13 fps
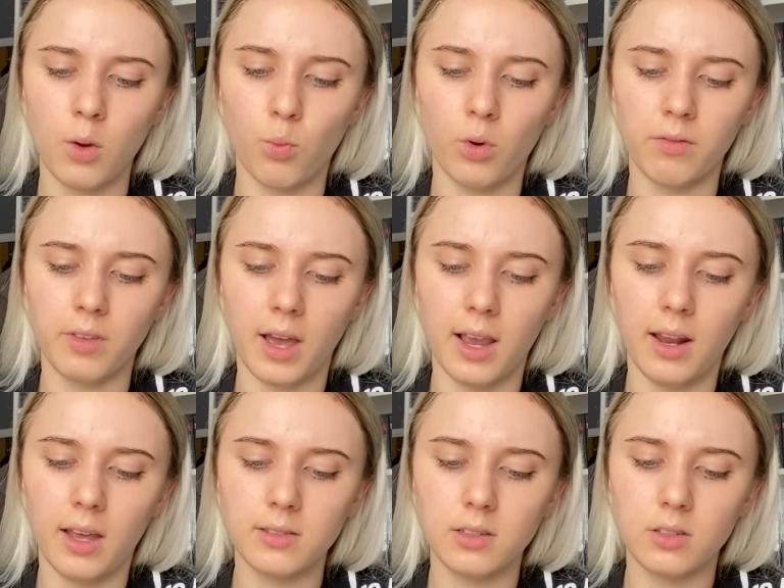one of the
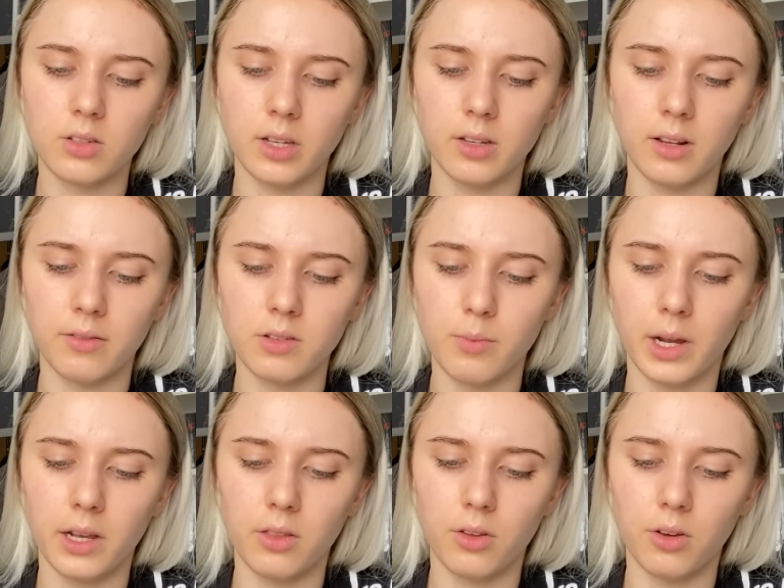highlighters, so I didn't have to
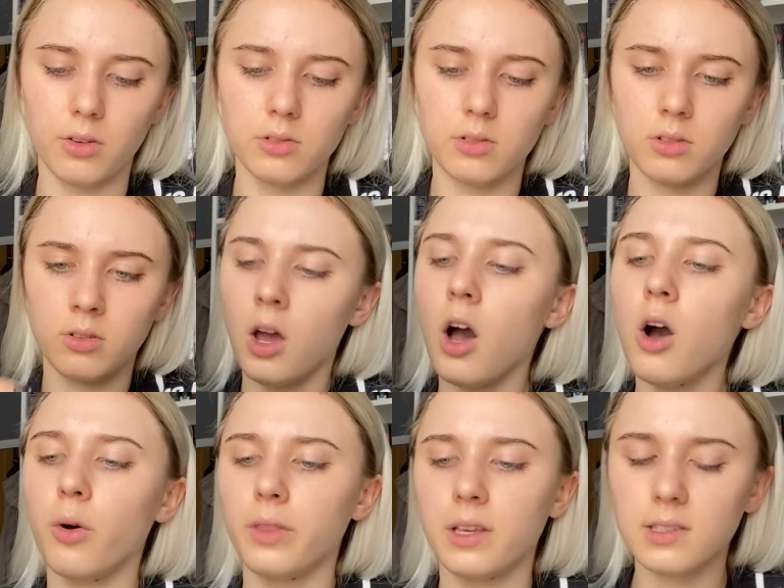buy those.
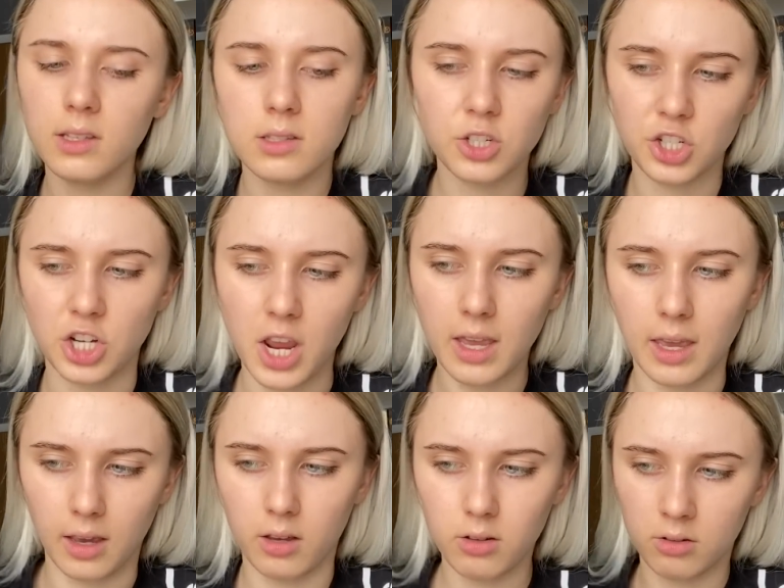Oh, they said to shake
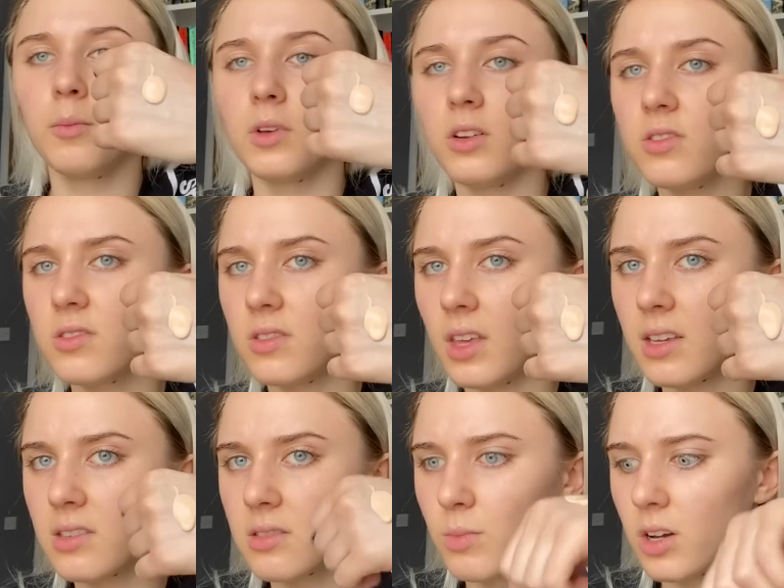it. I'm gonna use
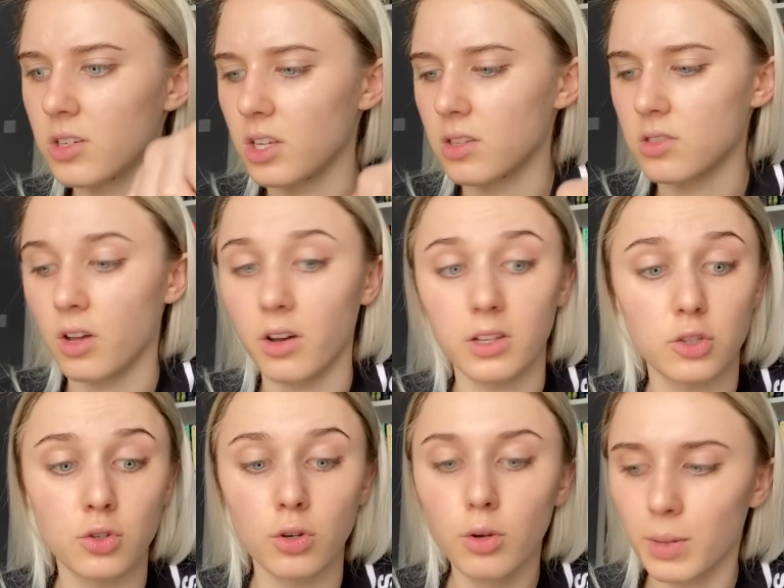this much at the start. It's
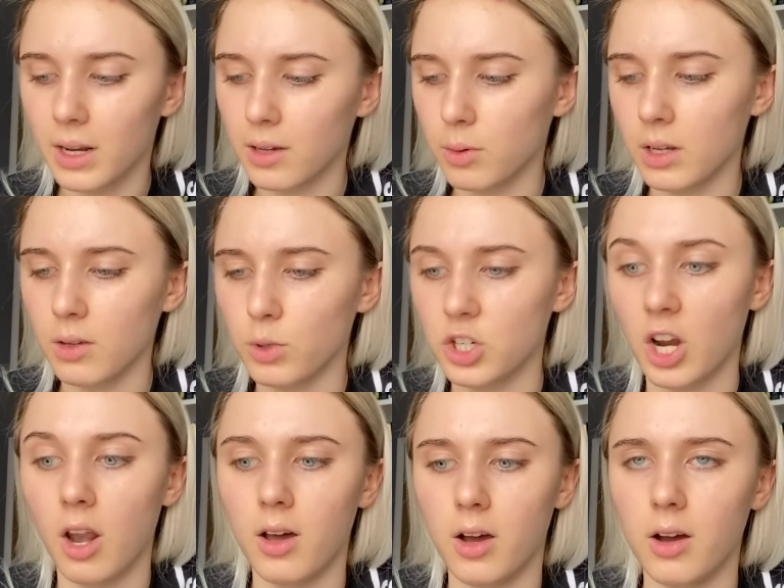super liquidy, which I
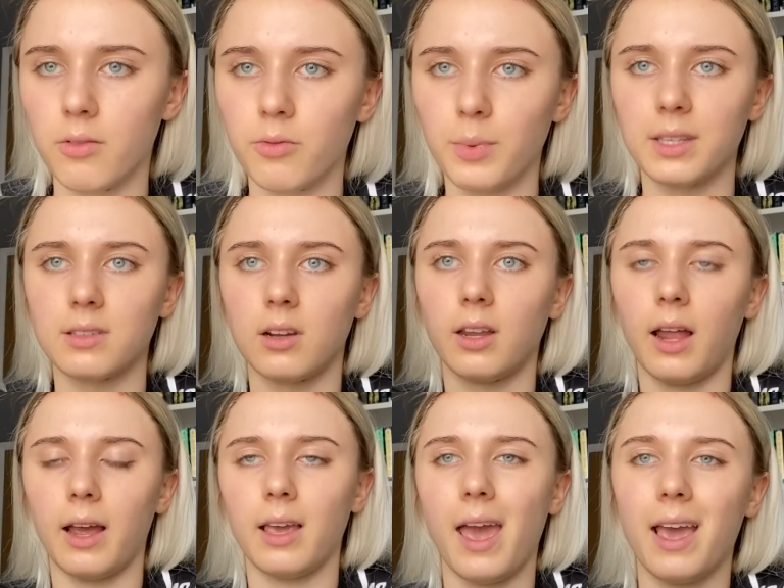love because
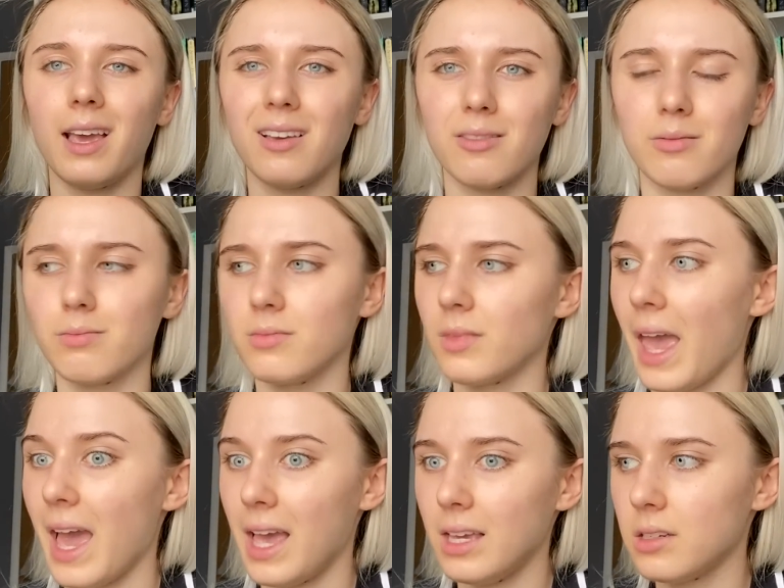I
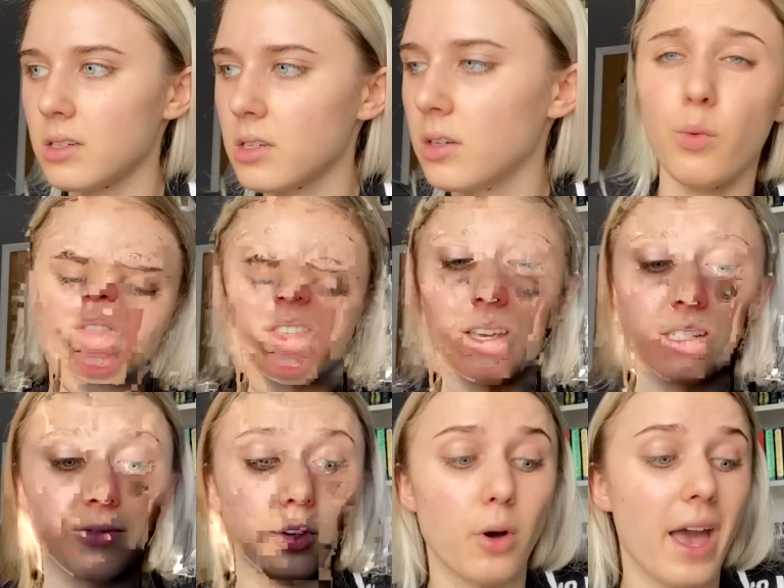hate when
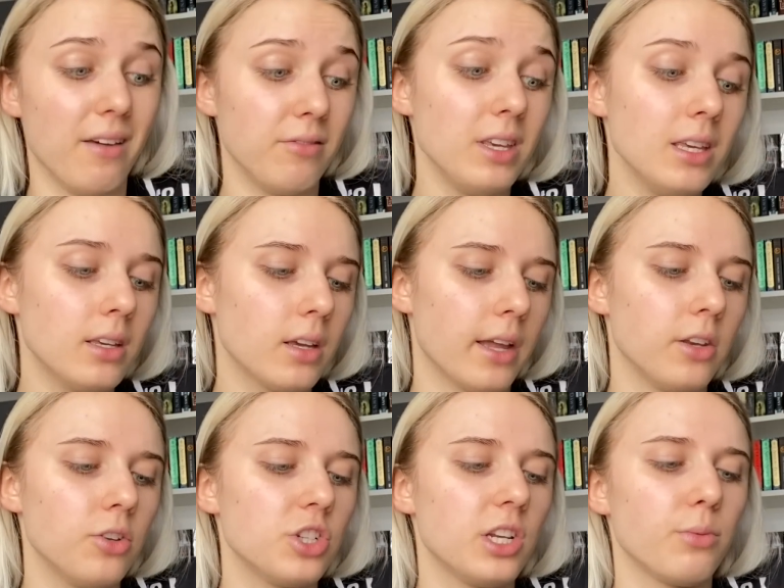things feel heavy, and
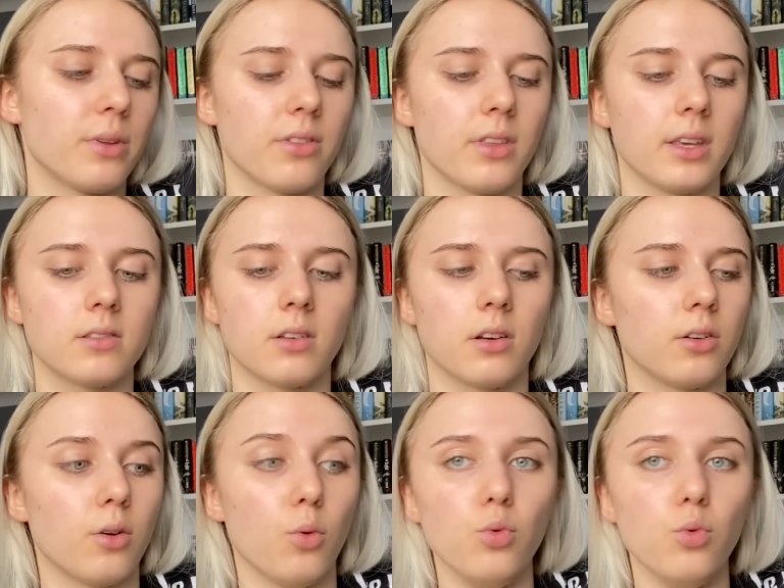usually when things are